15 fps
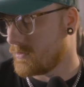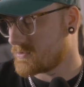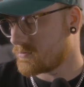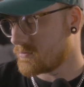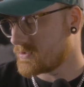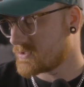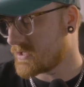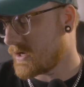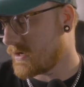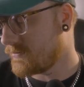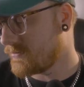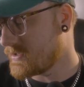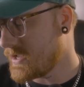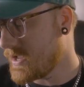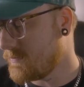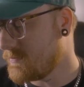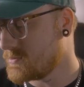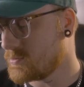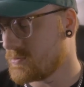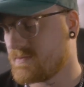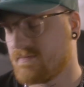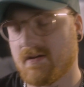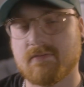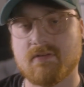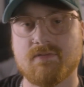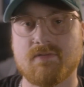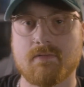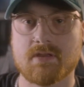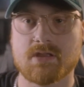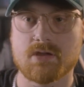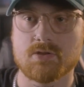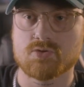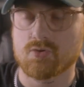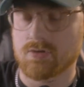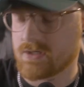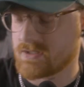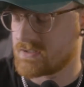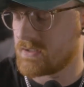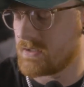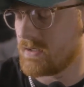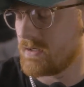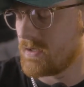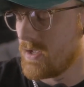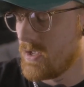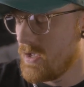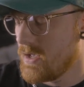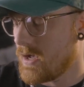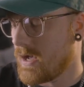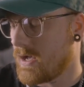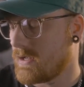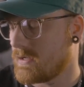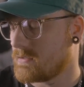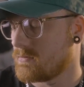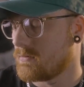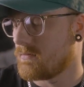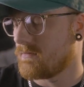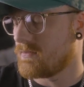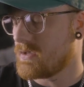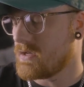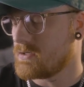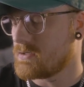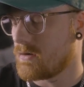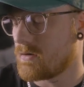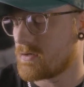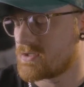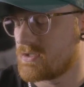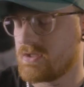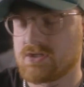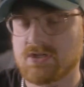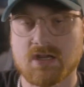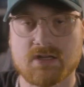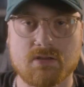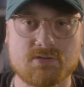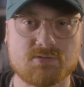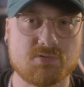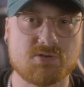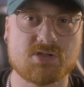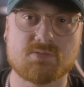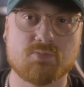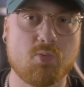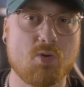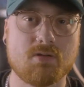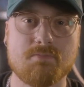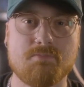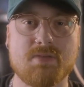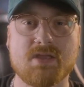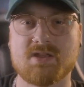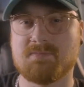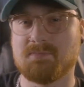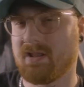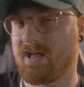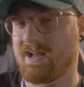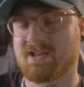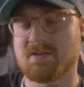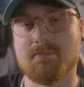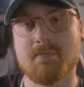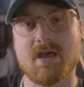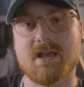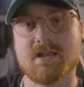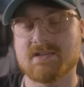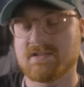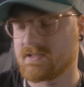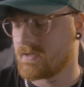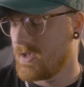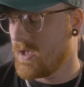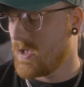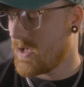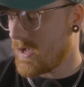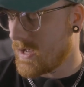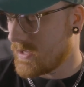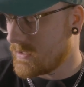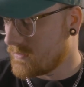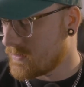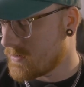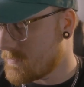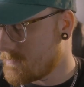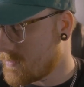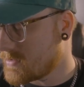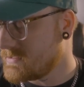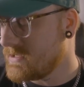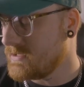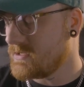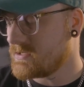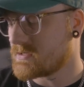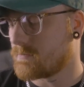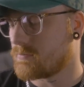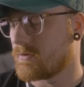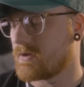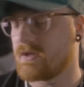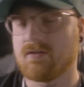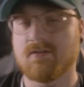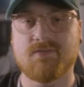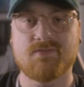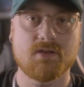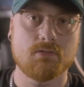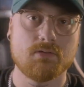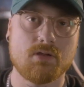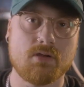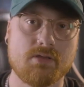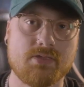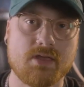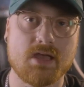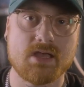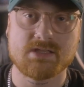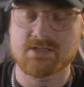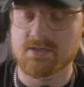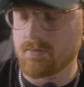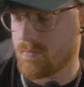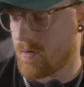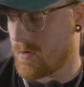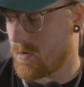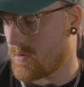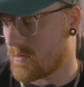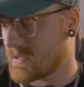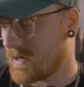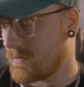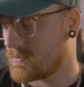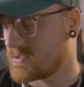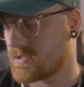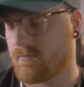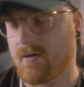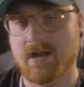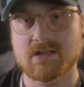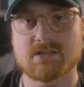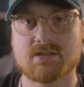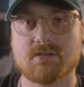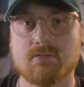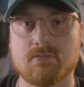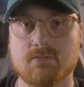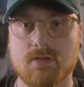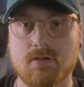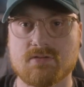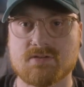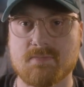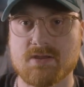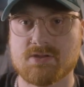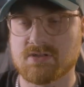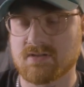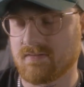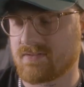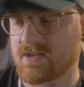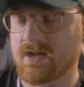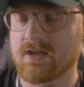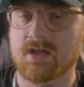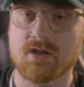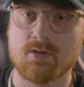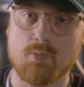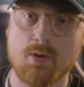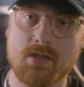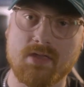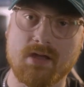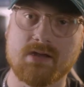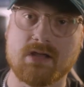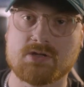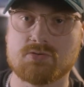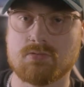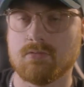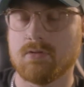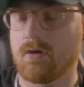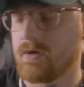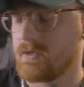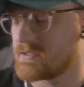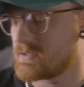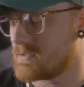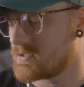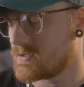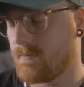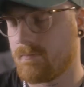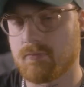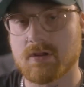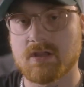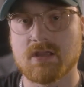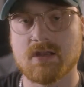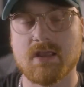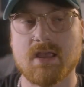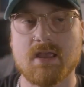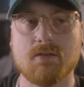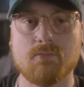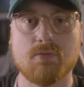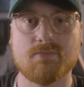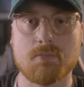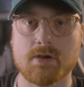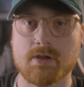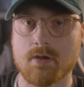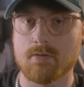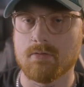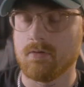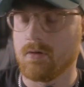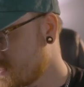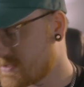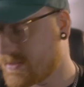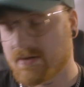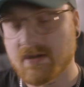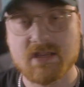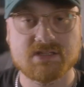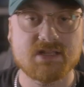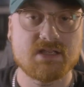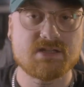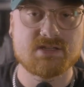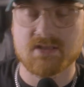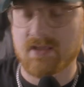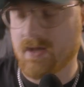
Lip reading: which was that the image was very, very contrasted, and all of the darks and the shadows were just one big black mess. And I needed to bring in a fill light there to counteract those measures of taking away that natural light and sort of bringing it in with my own. So the next stage